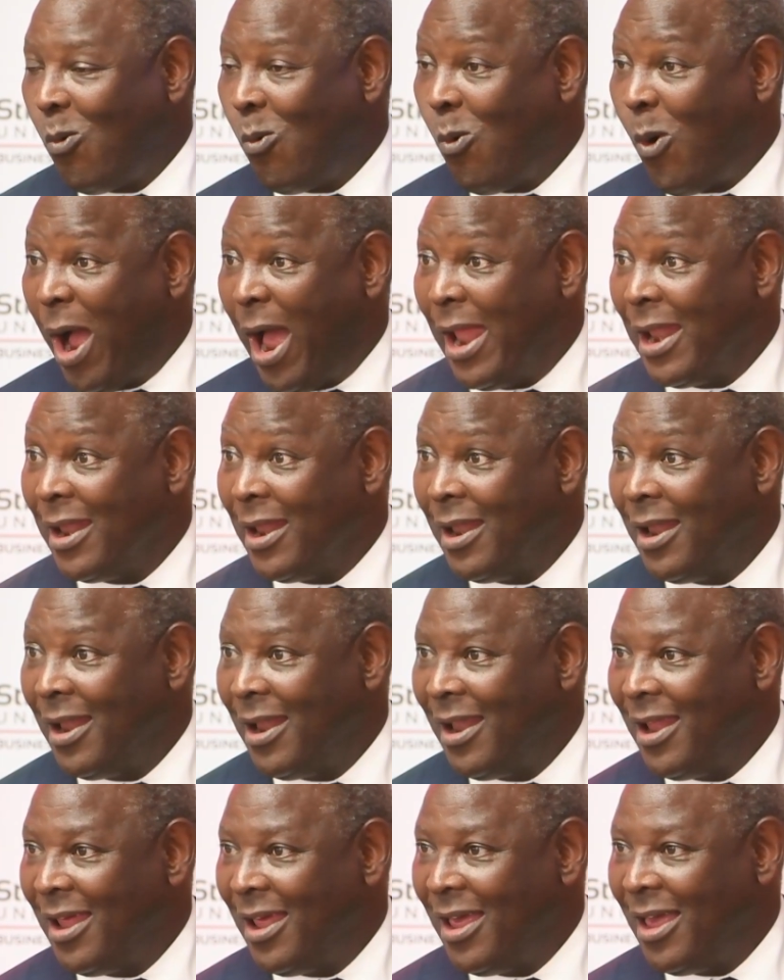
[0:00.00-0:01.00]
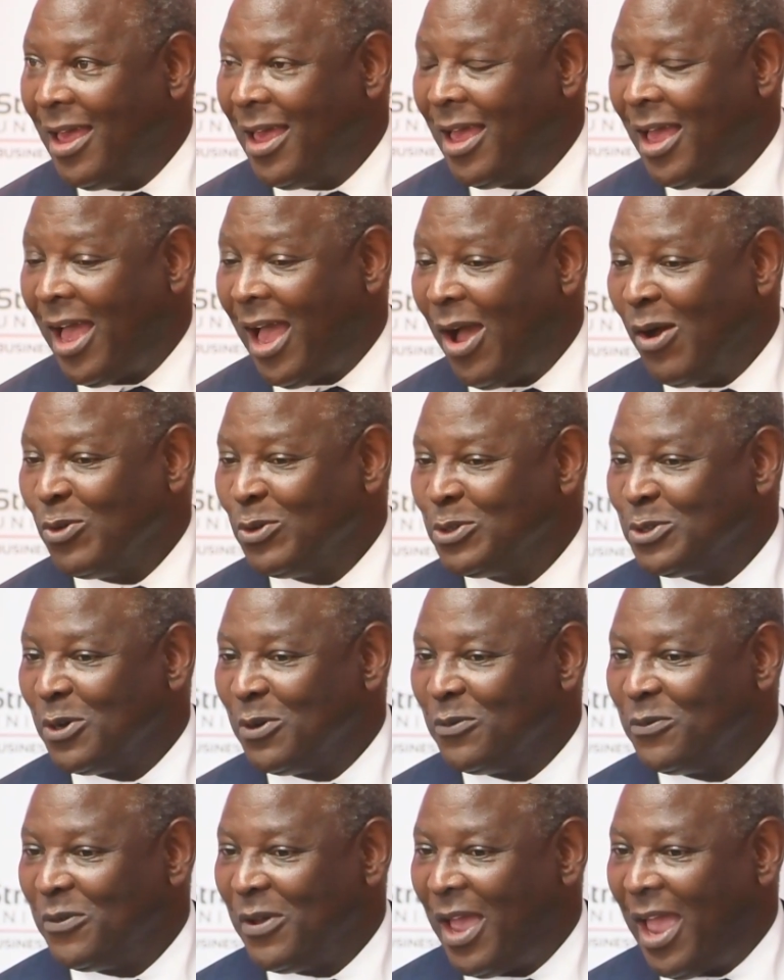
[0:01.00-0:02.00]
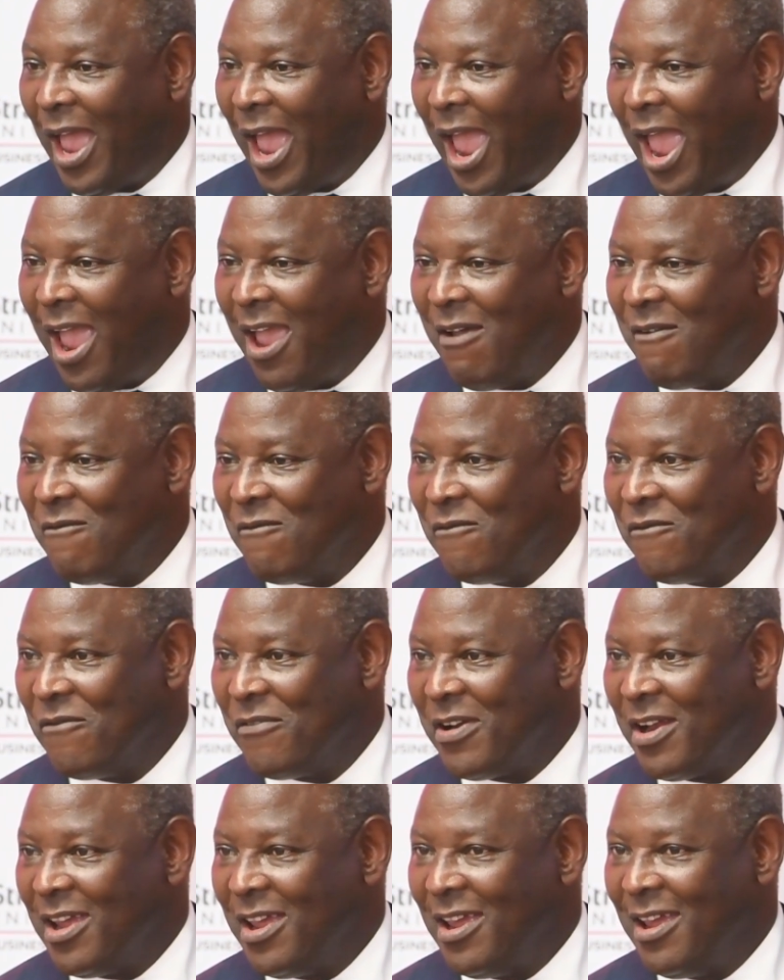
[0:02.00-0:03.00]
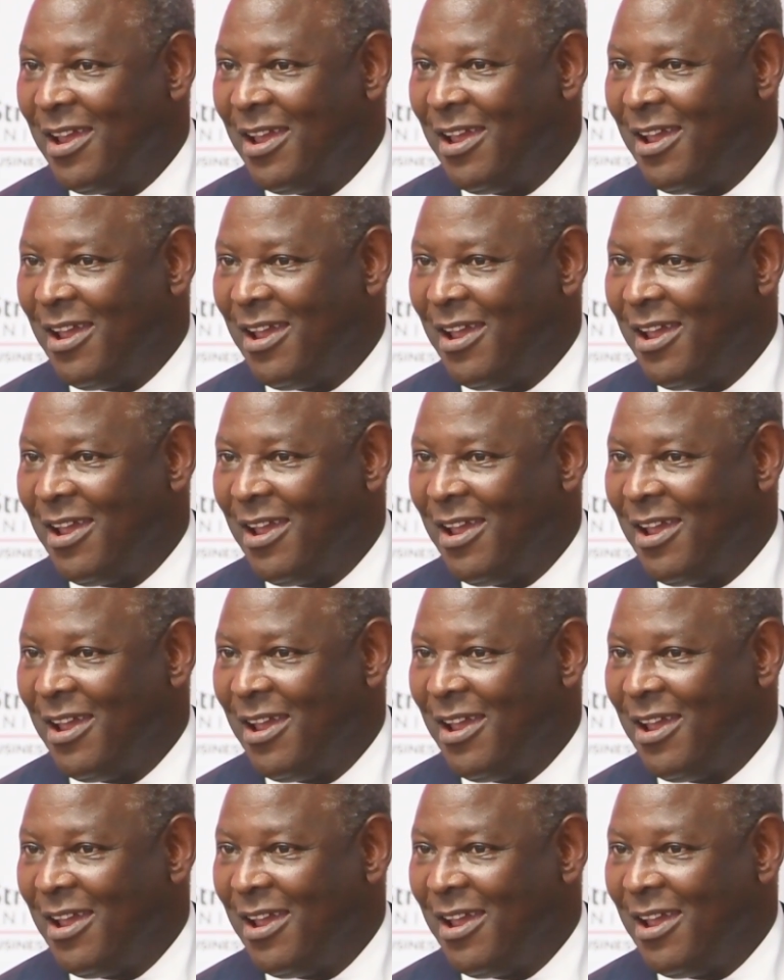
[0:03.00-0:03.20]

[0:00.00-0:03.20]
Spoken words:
1 out of every